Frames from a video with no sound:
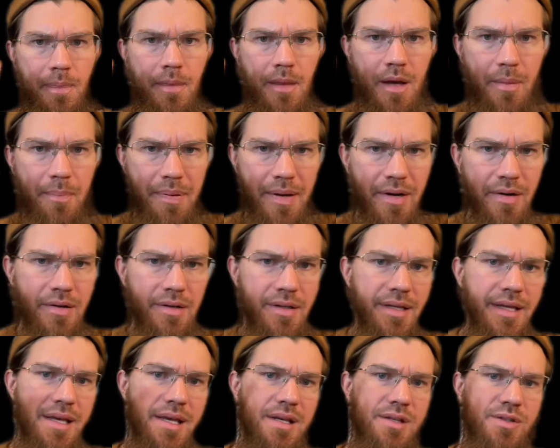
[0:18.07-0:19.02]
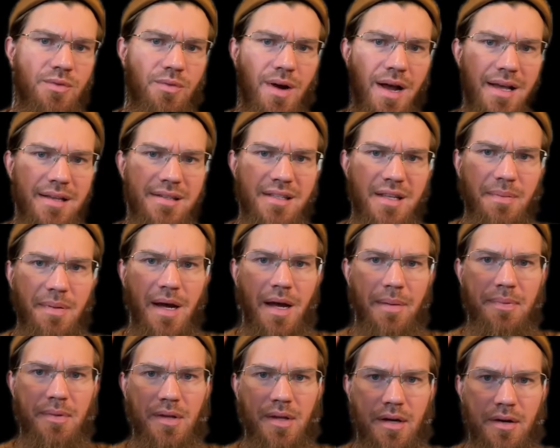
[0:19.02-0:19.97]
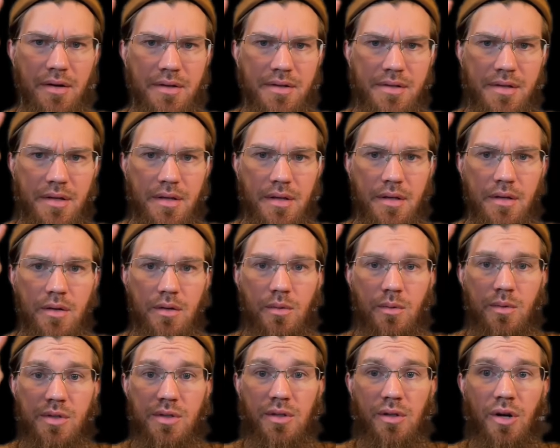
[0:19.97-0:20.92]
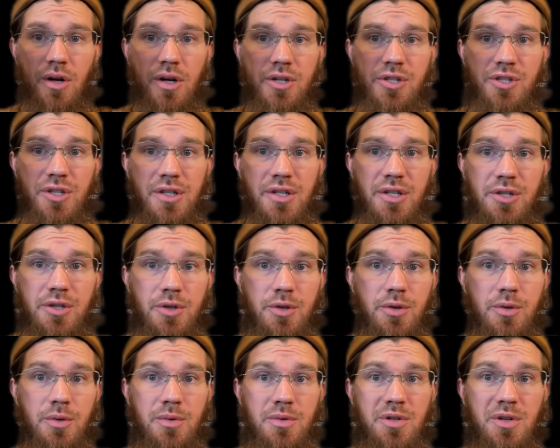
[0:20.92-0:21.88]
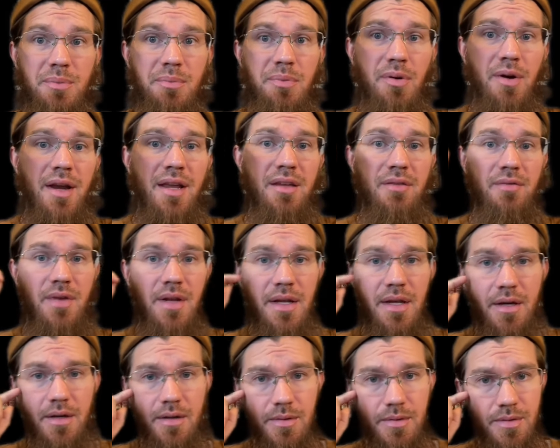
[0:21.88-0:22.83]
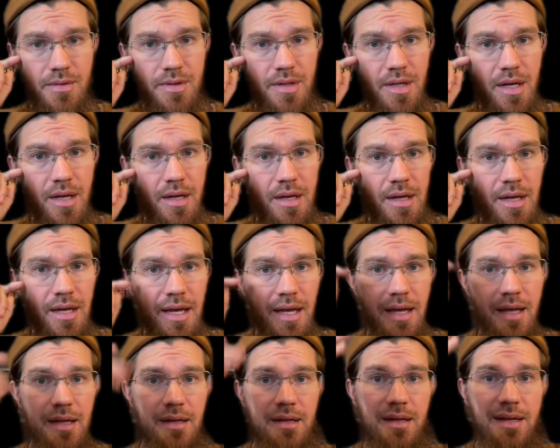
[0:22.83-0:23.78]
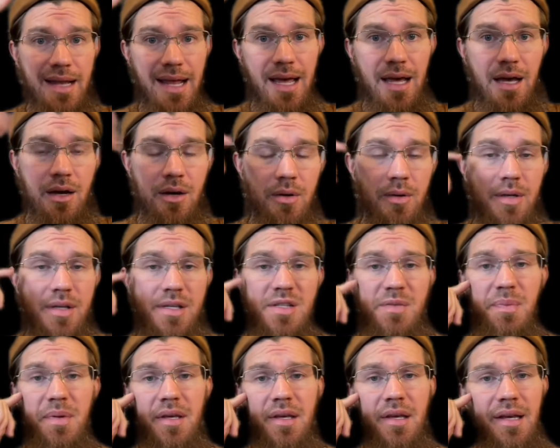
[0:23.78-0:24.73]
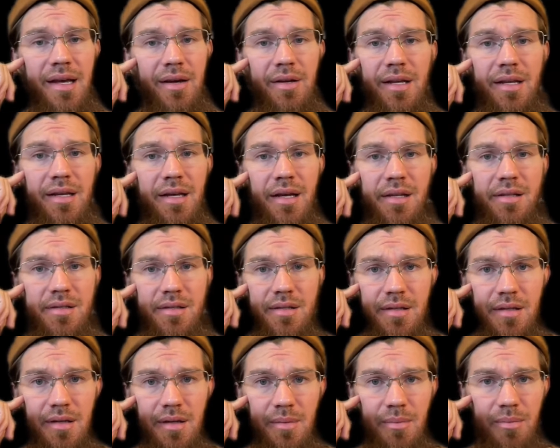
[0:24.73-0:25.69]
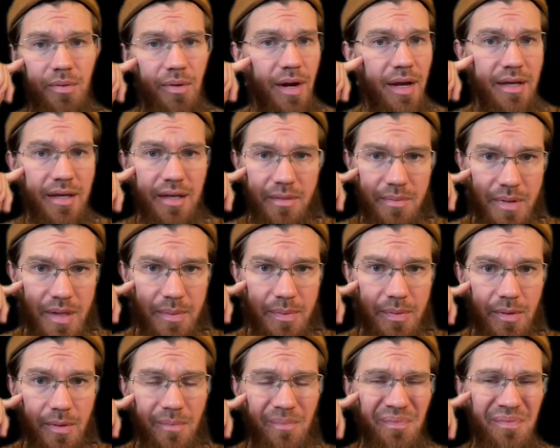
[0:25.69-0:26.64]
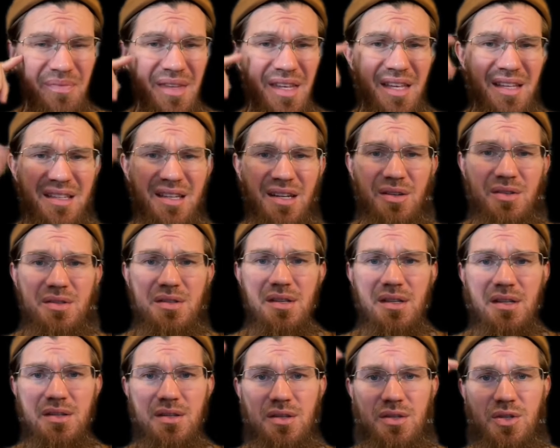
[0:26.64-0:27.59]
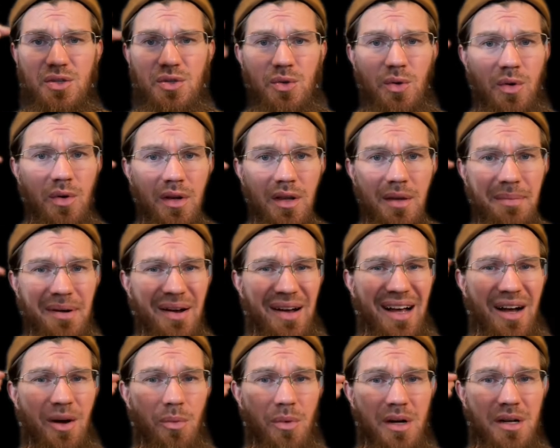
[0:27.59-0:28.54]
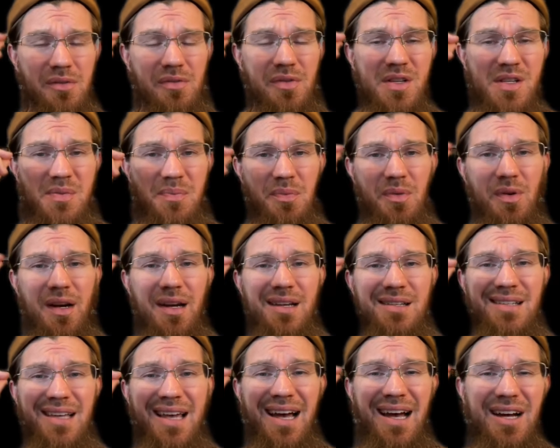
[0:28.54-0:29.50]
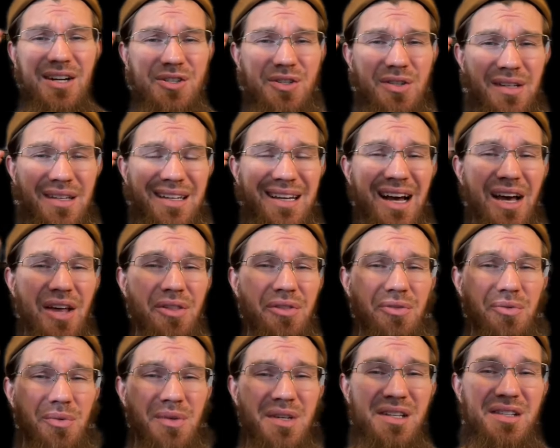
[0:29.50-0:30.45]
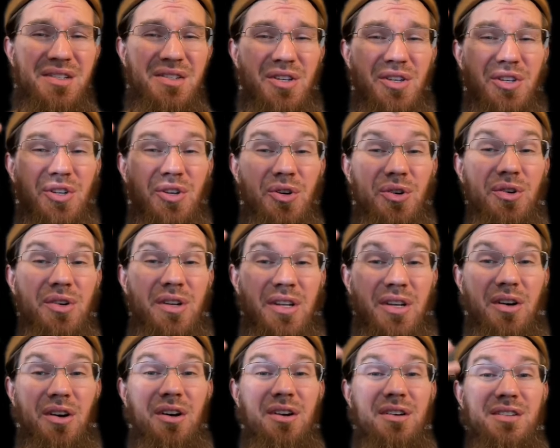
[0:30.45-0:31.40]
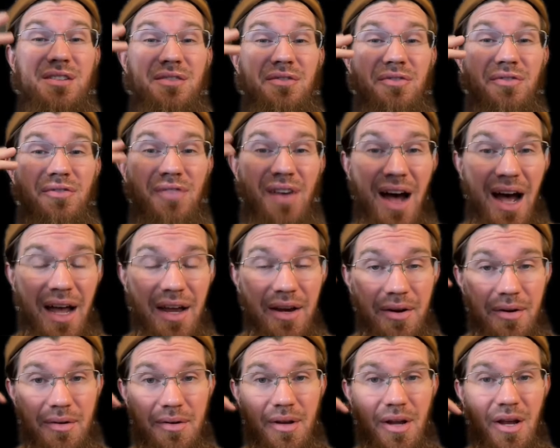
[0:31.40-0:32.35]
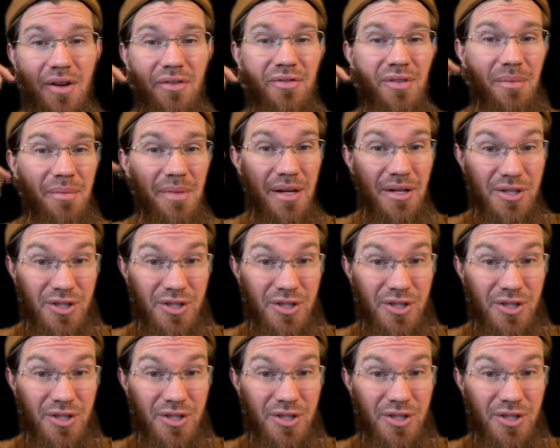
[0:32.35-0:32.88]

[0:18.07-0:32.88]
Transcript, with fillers: Apparently, his rise to popularity was largely due to prank videos, and now he's speaking out against pranking people. He tells this story about how one of his pranks actually got three security guards fired from their